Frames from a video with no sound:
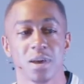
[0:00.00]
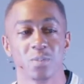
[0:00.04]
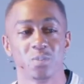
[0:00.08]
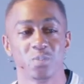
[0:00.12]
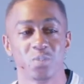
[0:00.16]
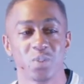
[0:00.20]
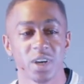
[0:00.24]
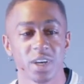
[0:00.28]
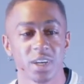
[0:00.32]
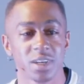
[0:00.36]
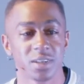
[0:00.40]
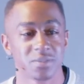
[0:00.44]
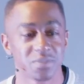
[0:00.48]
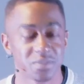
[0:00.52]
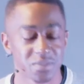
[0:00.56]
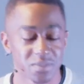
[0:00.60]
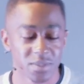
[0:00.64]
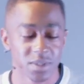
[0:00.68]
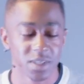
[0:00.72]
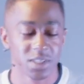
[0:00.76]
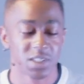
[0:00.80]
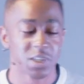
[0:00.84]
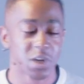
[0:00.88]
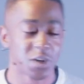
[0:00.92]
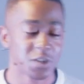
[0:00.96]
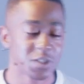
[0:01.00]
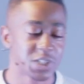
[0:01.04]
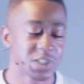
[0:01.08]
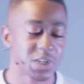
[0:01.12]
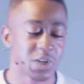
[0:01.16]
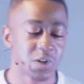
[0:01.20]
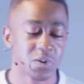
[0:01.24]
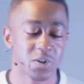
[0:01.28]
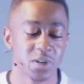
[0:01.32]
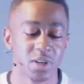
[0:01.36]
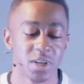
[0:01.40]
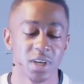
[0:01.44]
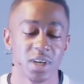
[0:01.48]
but it's
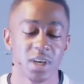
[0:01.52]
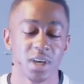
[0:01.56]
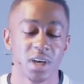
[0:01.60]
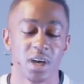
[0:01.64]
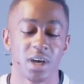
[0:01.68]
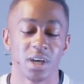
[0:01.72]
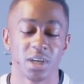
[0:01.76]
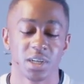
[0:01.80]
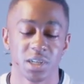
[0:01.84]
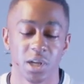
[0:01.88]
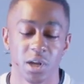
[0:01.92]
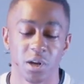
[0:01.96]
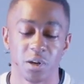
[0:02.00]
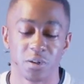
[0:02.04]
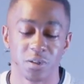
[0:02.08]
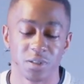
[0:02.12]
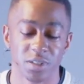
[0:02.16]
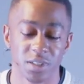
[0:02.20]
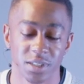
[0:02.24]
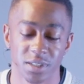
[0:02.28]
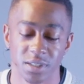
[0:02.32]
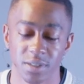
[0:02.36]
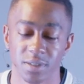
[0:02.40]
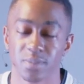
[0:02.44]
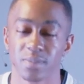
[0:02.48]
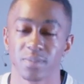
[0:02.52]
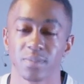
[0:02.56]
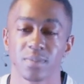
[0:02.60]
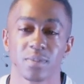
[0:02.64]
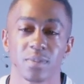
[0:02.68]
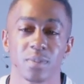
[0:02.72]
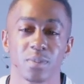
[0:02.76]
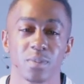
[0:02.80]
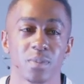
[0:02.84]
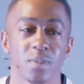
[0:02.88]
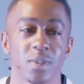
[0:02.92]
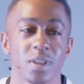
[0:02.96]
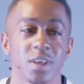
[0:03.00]
also a curse.
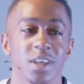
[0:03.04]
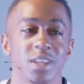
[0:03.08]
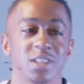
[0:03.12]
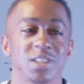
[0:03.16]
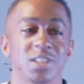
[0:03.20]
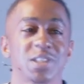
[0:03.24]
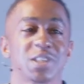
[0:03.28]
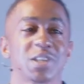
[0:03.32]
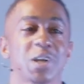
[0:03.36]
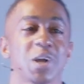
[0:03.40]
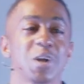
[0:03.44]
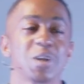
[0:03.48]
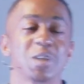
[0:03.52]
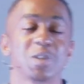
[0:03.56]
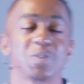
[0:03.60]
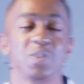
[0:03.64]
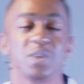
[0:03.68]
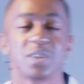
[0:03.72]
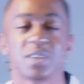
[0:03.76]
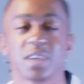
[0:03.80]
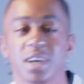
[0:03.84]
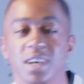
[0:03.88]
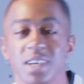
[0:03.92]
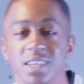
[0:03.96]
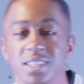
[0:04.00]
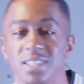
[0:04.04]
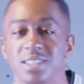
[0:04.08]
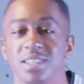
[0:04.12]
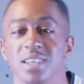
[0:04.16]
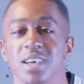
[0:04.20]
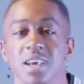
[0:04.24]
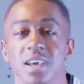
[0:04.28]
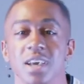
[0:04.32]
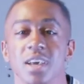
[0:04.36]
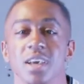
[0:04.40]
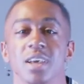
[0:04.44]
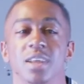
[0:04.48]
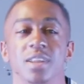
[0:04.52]
It's a curse because
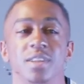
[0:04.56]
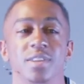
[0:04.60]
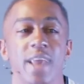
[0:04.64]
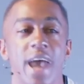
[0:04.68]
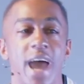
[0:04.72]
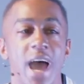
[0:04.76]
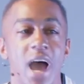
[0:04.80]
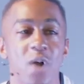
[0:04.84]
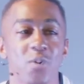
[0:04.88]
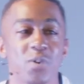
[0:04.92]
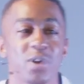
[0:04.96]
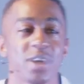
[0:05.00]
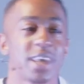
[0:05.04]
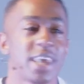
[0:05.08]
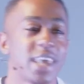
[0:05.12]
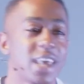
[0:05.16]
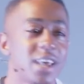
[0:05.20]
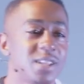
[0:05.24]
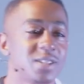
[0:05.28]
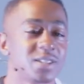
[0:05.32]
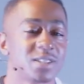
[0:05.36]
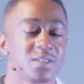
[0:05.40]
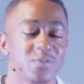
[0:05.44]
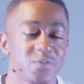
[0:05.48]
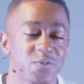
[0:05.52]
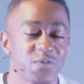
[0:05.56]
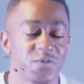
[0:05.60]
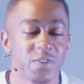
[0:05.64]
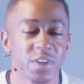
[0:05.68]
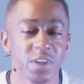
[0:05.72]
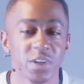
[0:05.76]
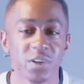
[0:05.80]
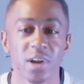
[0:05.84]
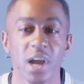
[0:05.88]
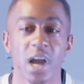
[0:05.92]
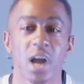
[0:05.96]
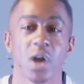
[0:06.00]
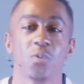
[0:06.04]
now we can't
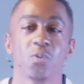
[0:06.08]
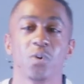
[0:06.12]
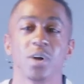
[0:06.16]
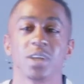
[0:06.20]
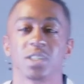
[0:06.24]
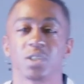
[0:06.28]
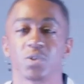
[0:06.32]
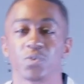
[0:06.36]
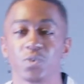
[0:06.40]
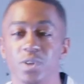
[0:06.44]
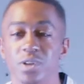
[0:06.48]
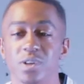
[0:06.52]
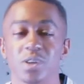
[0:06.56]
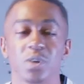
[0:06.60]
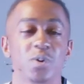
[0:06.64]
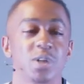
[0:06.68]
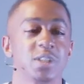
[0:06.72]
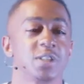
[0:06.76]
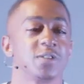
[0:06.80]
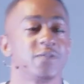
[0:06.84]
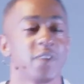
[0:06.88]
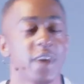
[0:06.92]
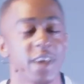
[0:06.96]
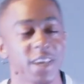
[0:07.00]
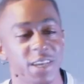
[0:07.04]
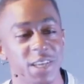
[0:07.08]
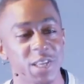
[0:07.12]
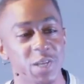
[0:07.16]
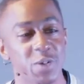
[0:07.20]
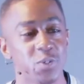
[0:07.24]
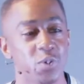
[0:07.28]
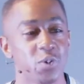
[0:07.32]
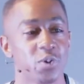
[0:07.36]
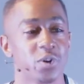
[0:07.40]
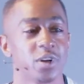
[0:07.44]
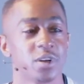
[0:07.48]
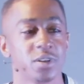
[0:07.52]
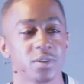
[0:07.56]
figure out what's real and what's fake
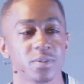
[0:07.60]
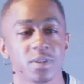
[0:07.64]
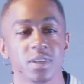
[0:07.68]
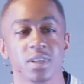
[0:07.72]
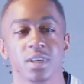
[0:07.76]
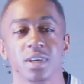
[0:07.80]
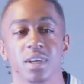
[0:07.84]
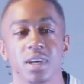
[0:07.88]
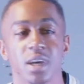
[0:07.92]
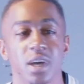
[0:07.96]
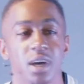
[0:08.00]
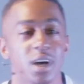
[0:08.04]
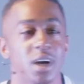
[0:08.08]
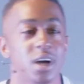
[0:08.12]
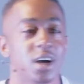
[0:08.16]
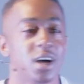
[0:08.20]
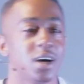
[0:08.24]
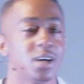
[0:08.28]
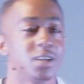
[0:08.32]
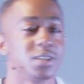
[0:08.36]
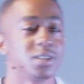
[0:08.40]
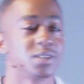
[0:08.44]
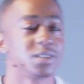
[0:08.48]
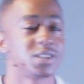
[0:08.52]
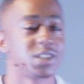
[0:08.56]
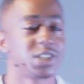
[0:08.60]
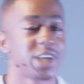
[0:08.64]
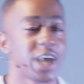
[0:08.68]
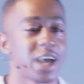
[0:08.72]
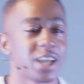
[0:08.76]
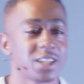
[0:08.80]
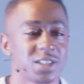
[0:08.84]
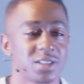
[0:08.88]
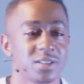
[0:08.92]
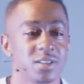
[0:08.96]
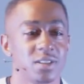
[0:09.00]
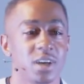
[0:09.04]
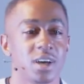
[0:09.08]
anymore.
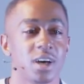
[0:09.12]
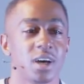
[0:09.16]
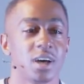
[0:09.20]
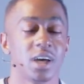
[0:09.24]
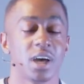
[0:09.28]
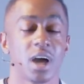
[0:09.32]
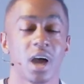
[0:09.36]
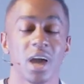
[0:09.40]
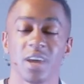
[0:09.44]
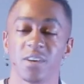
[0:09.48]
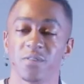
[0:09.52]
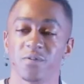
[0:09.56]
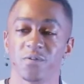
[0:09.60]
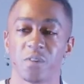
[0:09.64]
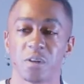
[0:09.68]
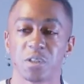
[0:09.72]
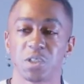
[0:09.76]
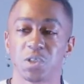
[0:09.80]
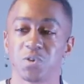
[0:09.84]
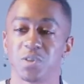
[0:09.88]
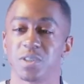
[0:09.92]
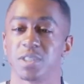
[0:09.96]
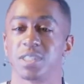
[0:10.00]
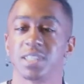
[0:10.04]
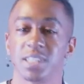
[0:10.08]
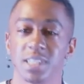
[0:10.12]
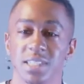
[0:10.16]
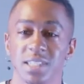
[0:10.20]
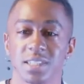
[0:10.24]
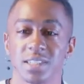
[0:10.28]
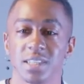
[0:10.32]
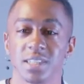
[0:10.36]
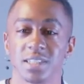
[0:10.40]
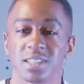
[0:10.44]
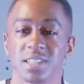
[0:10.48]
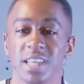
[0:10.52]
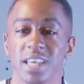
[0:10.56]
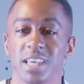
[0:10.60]
Virtual
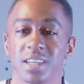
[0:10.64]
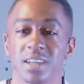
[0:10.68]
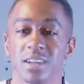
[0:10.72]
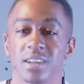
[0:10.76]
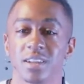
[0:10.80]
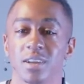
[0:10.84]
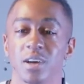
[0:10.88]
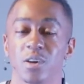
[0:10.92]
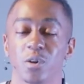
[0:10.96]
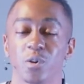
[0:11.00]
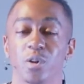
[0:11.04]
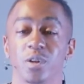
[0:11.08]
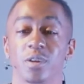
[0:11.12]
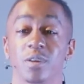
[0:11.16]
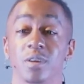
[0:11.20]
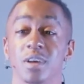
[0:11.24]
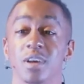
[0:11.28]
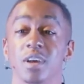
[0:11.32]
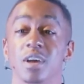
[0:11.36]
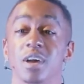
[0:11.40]
assistants, they could, or